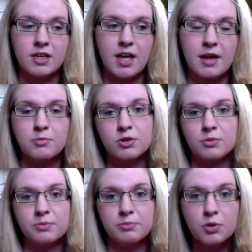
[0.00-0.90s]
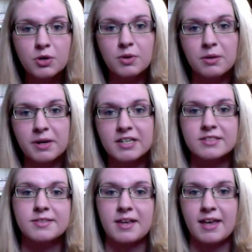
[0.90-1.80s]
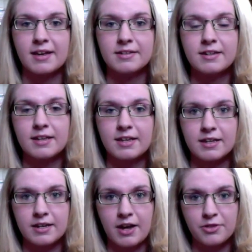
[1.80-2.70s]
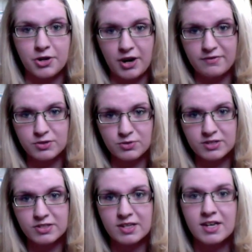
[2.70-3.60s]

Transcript: at more Walmarts and in other craft stores.